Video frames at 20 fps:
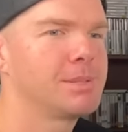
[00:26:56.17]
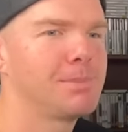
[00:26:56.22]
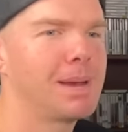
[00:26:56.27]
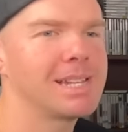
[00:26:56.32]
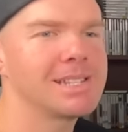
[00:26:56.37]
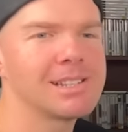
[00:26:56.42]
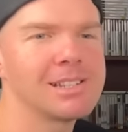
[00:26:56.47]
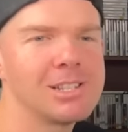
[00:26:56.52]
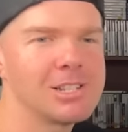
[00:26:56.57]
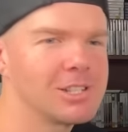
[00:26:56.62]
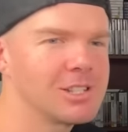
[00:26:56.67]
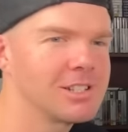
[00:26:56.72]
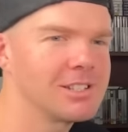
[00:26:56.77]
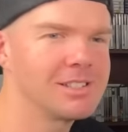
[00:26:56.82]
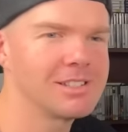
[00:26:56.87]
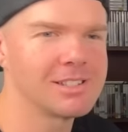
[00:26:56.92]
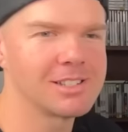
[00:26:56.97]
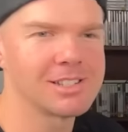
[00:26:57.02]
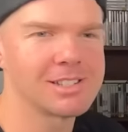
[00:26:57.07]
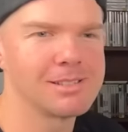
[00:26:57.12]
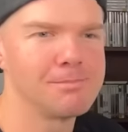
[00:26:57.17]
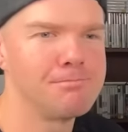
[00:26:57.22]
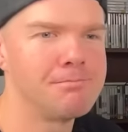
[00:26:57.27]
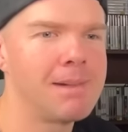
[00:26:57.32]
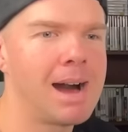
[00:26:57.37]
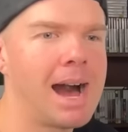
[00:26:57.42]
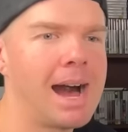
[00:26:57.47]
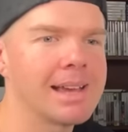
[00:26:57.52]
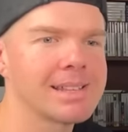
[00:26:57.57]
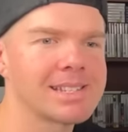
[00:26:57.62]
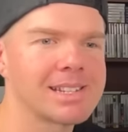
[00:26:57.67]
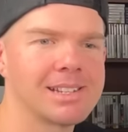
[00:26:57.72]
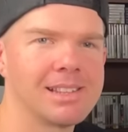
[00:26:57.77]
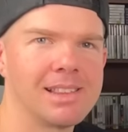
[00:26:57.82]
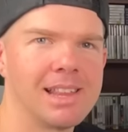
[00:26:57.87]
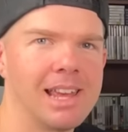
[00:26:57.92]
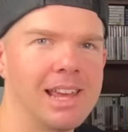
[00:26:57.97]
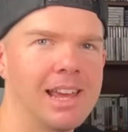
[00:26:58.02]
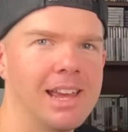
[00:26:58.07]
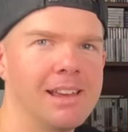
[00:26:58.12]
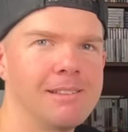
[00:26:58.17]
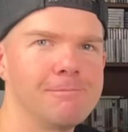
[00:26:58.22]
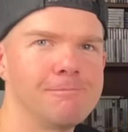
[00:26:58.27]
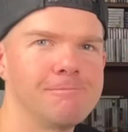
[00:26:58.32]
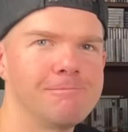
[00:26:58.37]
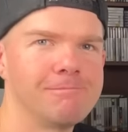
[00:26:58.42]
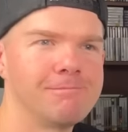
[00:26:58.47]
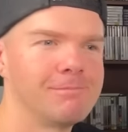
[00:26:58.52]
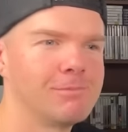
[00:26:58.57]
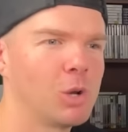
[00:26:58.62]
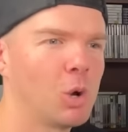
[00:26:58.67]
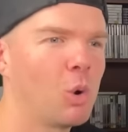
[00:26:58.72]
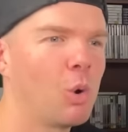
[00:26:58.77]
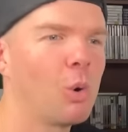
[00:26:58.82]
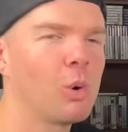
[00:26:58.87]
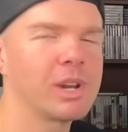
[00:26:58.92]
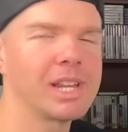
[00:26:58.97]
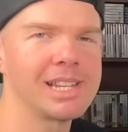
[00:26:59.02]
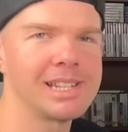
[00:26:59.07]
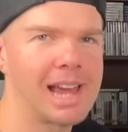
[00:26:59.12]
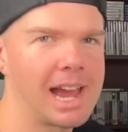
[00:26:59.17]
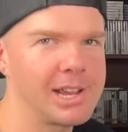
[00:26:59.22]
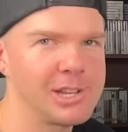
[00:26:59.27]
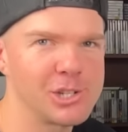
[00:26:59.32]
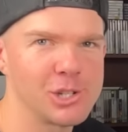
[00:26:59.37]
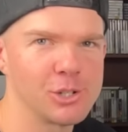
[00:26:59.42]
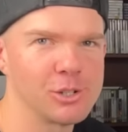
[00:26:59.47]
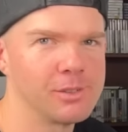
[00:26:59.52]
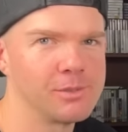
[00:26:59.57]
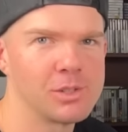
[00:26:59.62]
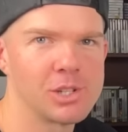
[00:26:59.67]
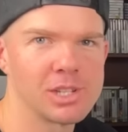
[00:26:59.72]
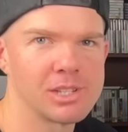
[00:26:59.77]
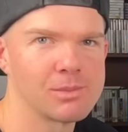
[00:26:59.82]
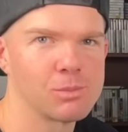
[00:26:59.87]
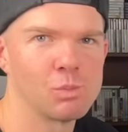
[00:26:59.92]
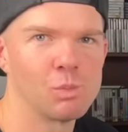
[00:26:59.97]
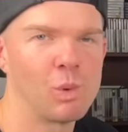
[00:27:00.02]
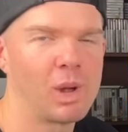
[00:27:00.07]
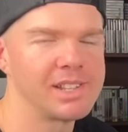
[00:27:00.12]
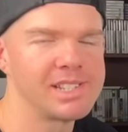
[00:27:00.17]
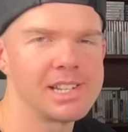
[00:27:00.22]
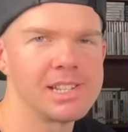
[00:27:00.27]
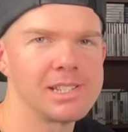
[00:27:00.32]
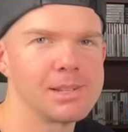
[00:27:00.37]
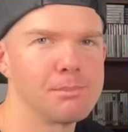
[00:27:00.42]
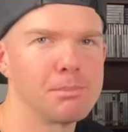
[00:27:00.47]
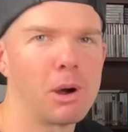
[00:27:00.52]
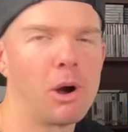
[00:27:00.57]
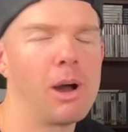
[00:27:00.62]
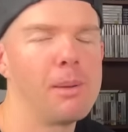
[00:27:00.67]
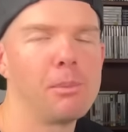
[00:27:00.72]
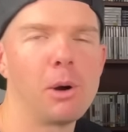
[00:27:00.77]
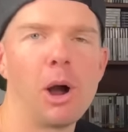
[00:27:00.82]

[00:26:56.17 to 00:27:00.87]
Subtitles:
basically to just mask their hoarding nature of just wanting to buy.